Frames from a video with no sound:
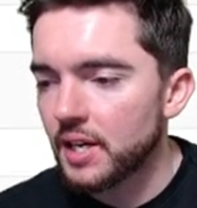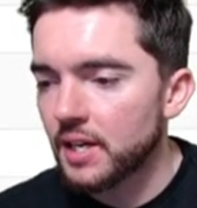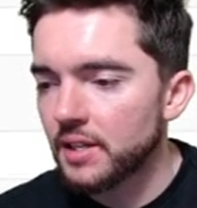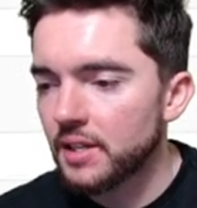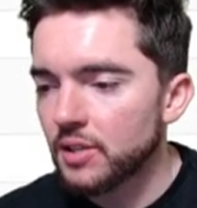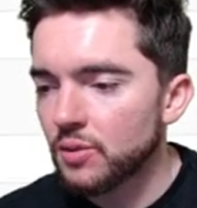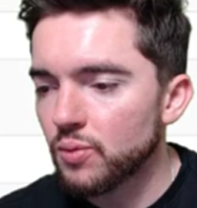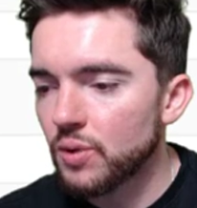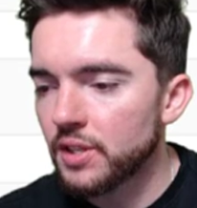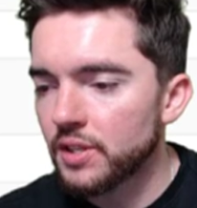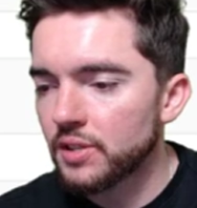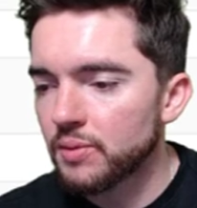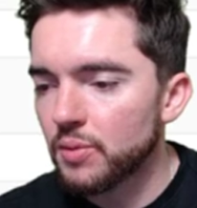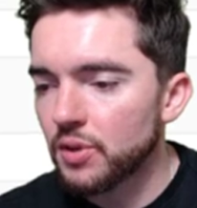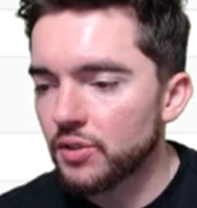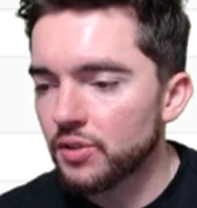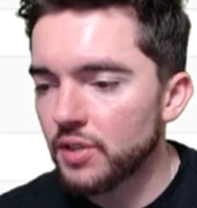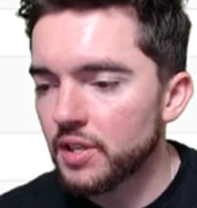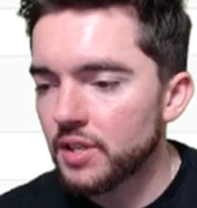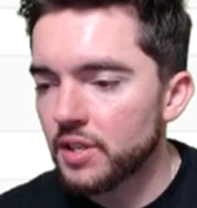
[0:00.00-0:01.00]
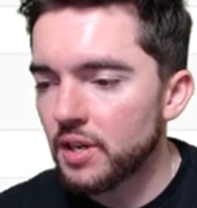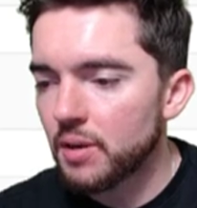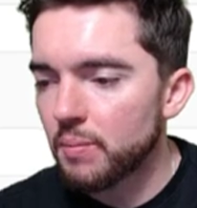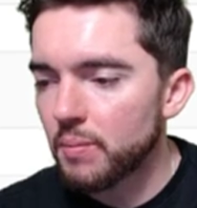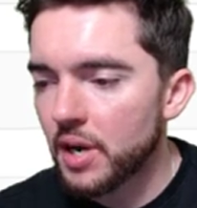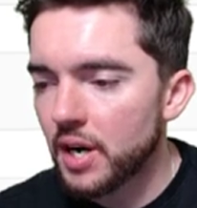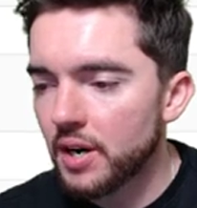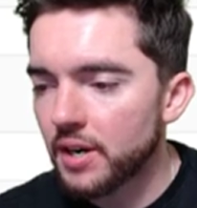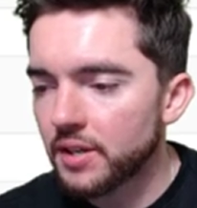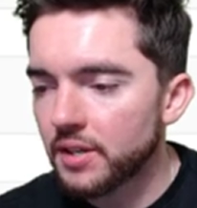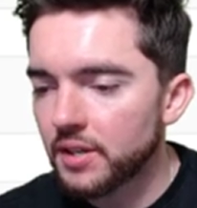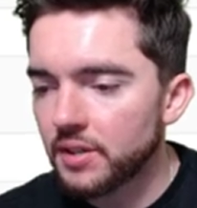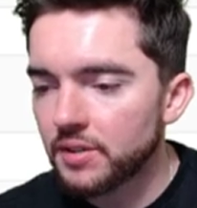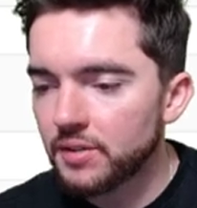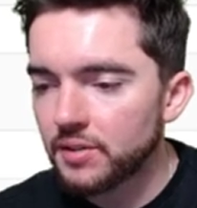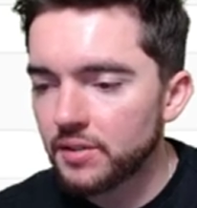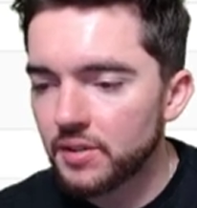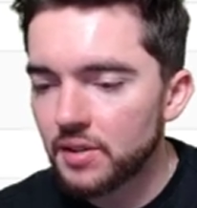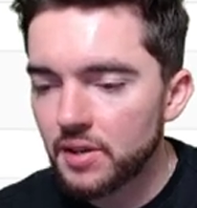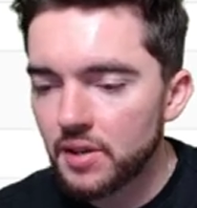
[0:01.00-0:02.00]
This one is mostly in the
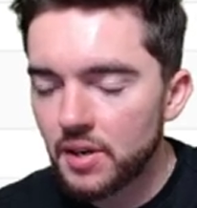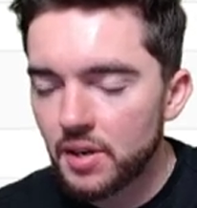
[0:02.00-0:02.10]
Americas